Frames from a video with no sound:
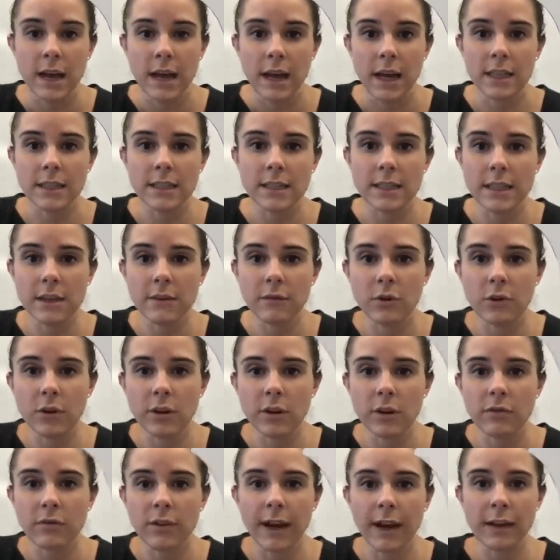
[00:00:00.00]
and see if you
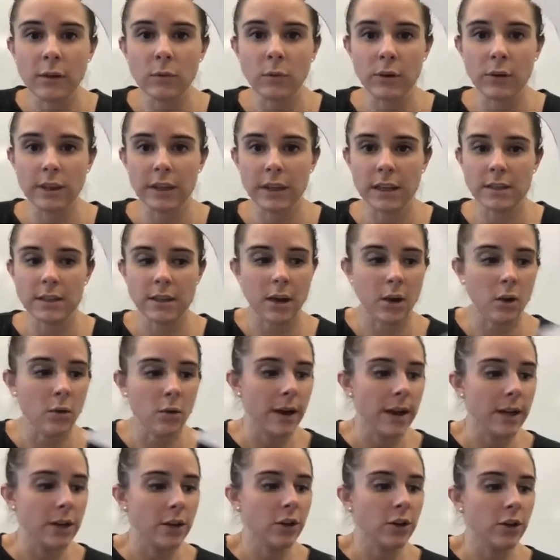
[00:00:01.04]
can find where these go,
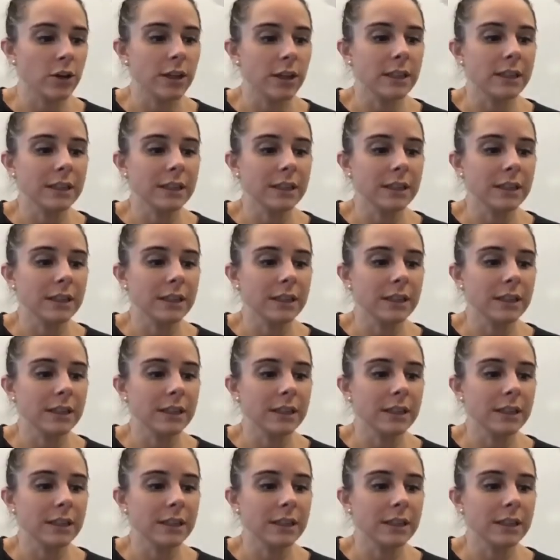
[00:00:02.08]
and you're gonna